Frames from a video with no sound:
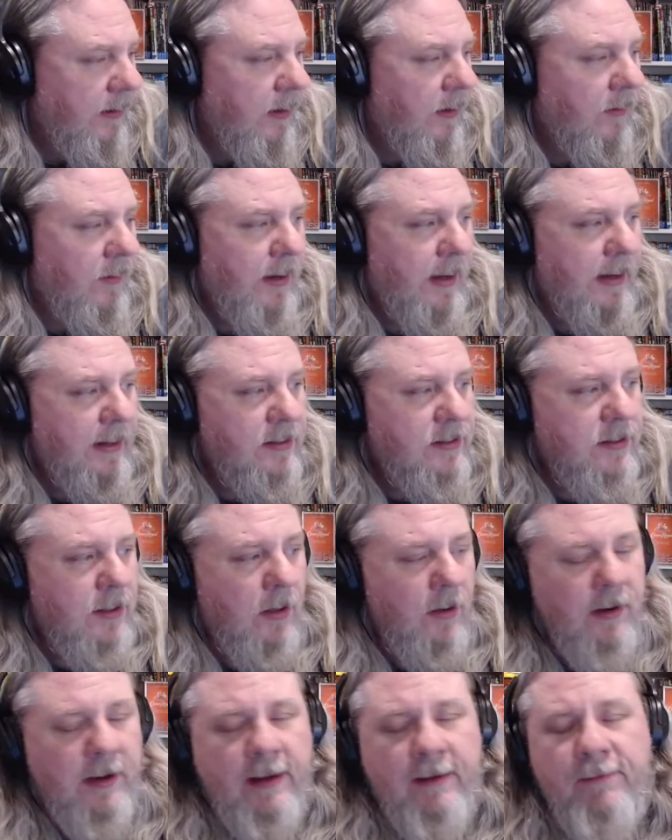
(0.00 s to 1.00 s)
Okay,
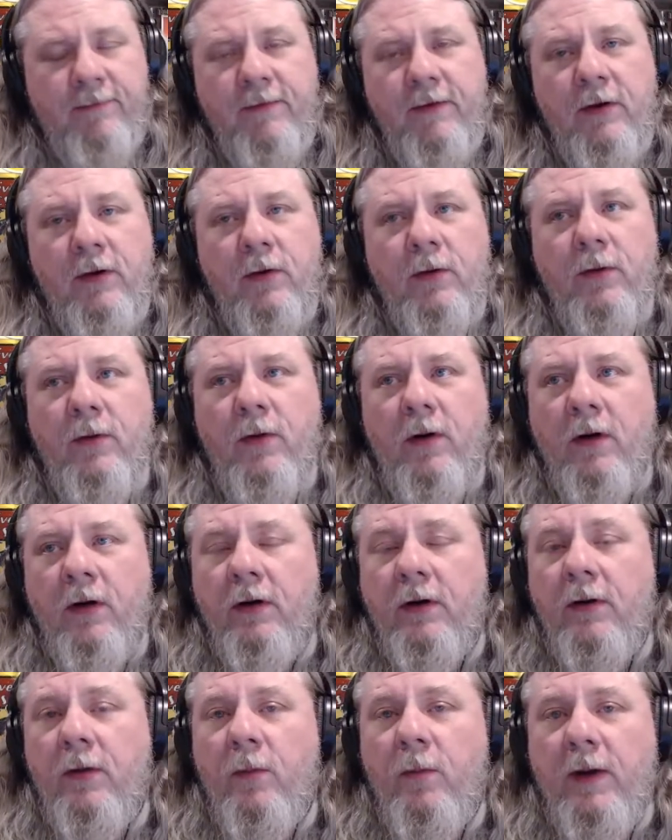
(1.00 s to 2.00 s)
so if you
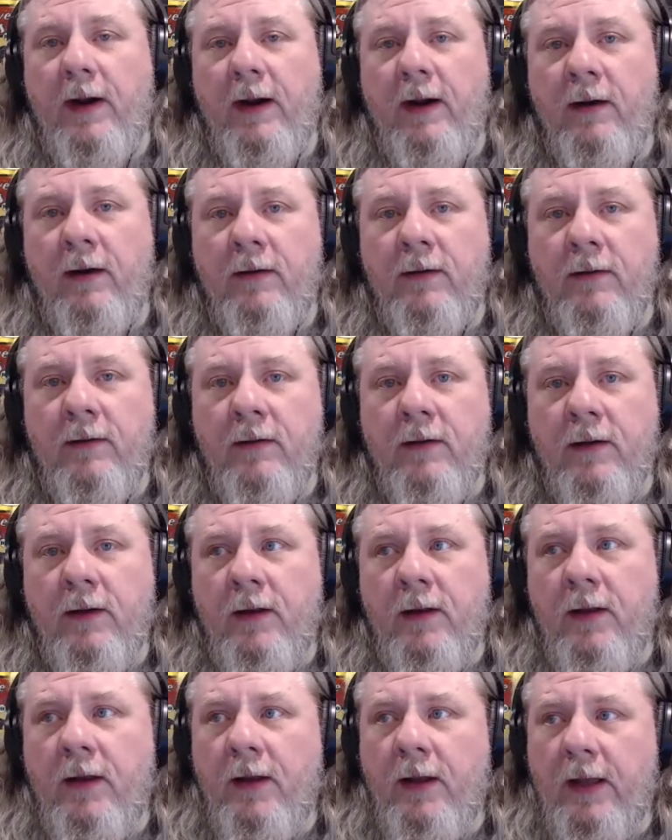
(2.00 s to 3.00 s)
aren't aware,
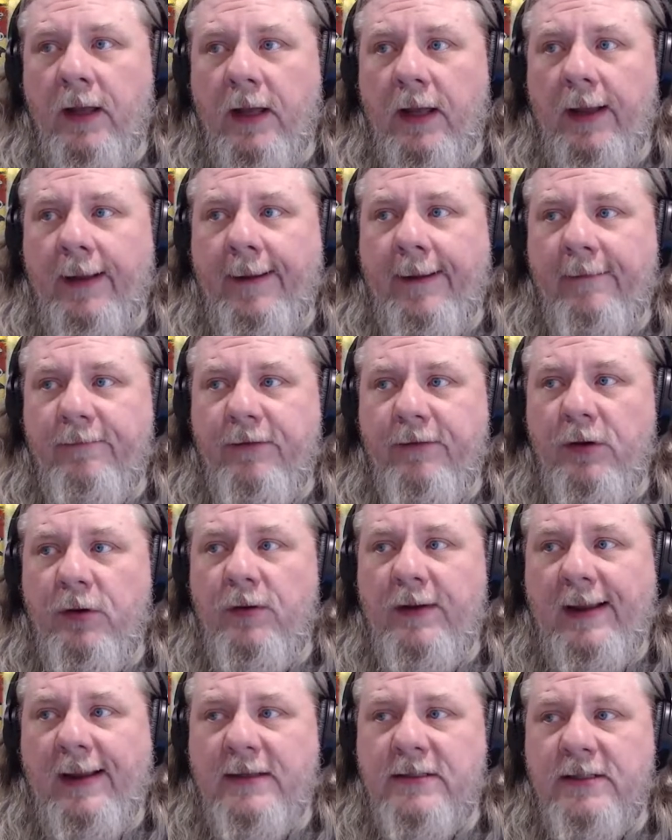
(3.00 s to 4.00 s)
a few
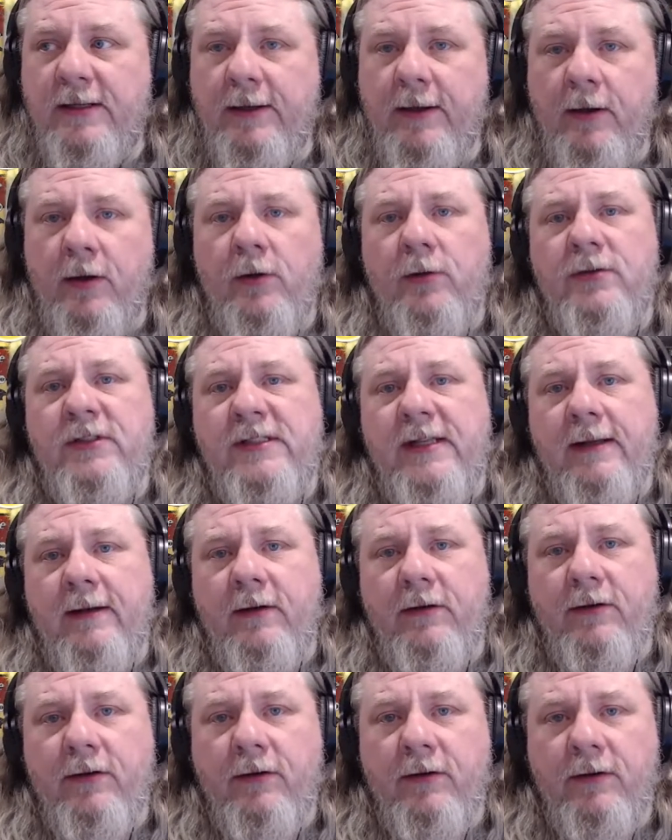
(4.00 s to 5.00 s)
days ago,
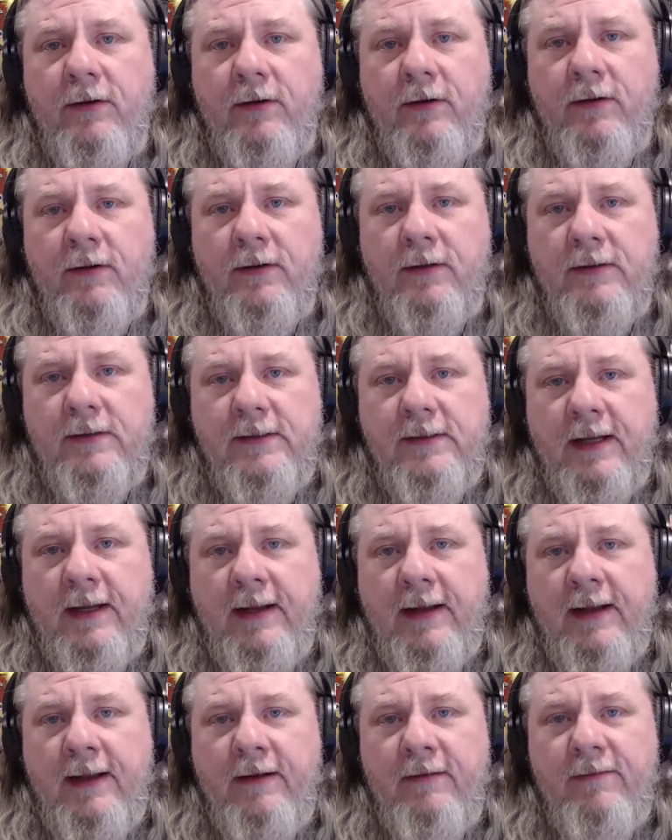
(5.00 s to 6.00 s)
Senator
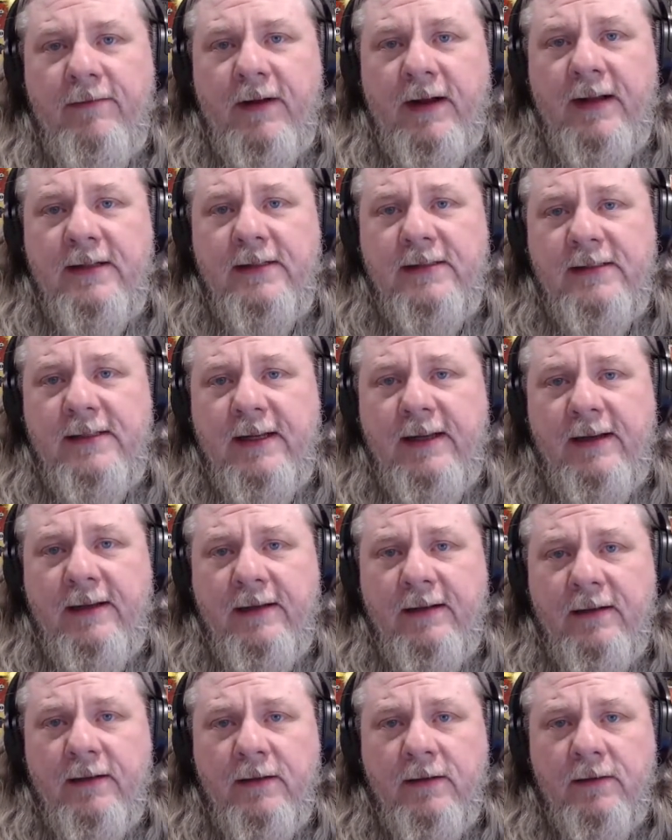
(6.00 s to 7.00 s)
Dianne
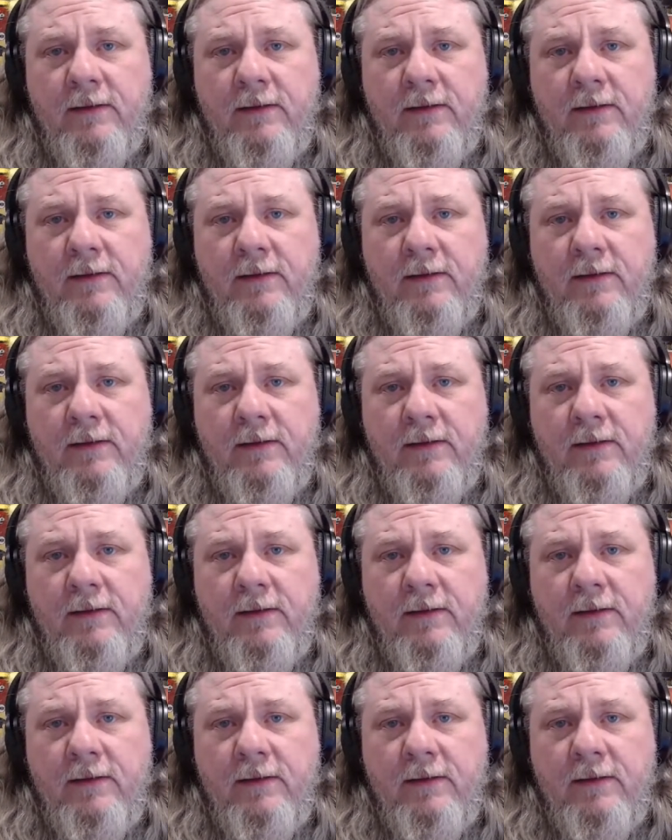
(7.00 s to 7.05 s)
Feinstein